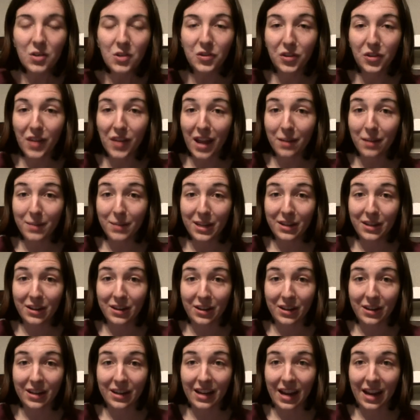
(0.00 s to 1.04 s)
So that'll be
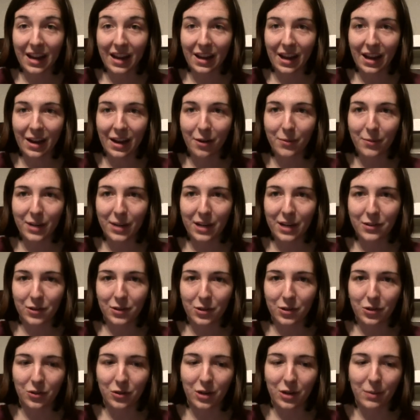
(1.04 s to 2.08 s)
good. I hope you guys are
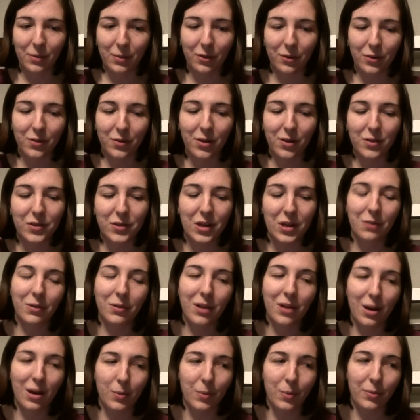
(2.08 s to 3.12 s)
enjoying both of those. I know a
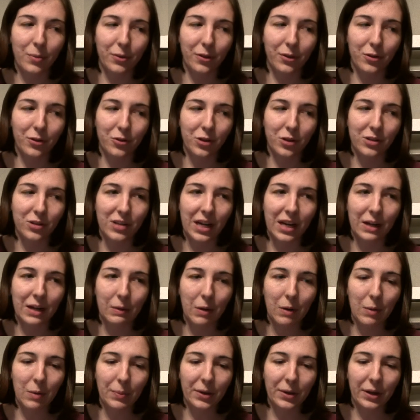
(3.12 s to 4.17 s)
lot of people are enjoying
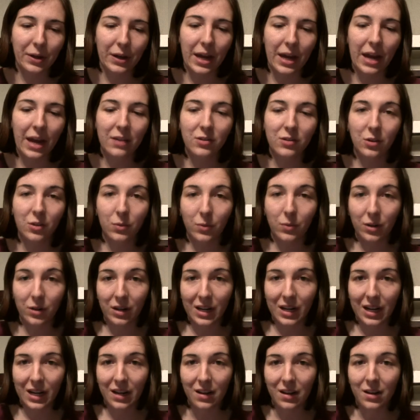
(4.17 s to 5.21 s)
Danganronpa, and don't
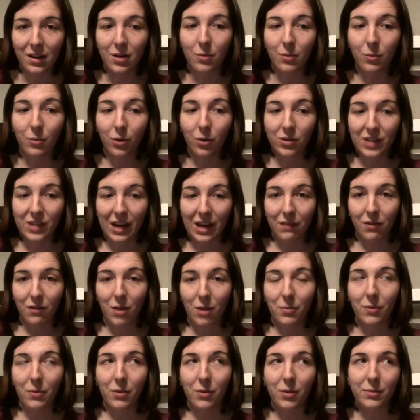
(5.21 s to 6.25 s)
worry, more
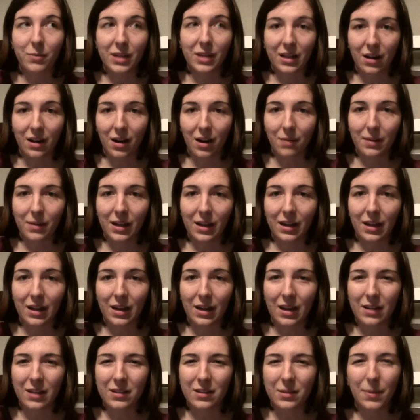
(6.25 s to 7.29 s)
Danganronpa will be coming.
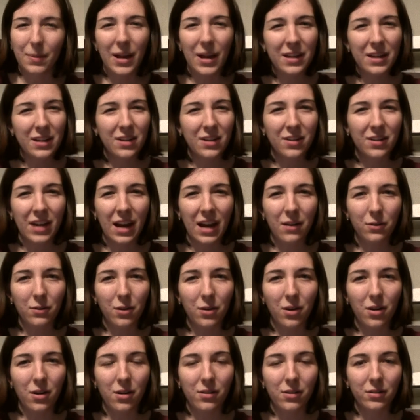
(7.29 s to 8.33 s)
Depending on how
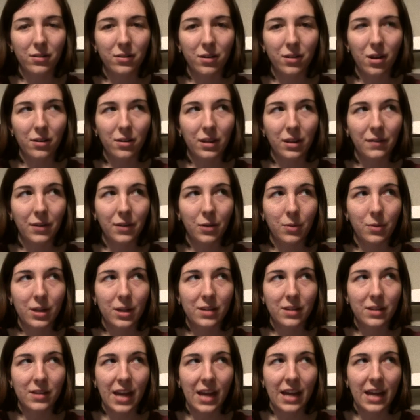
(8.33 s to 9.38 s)
long Long Live the
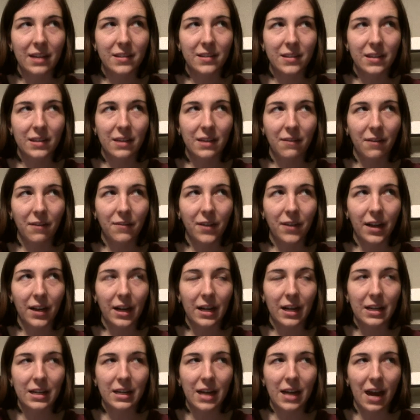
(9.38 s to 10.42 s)
Queen takes, if I feel like
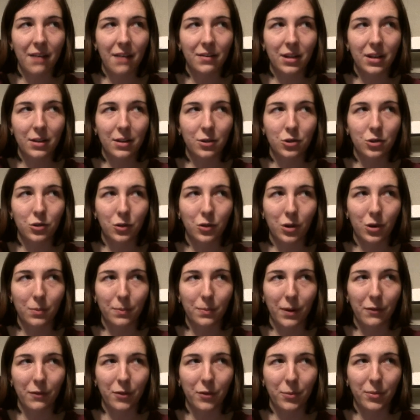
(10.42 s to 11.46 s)
I need to have another short
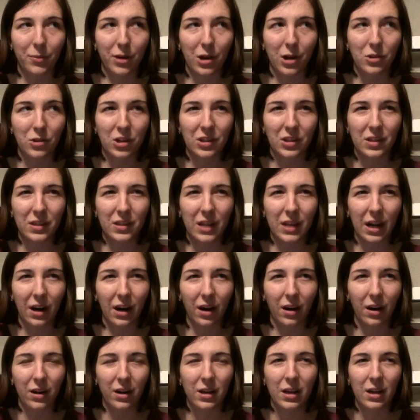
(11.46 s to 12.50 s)
buffer project in
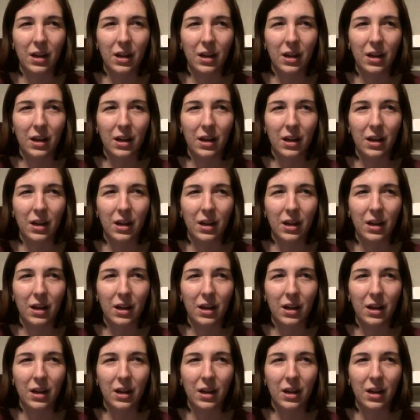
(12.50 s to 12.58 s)
there,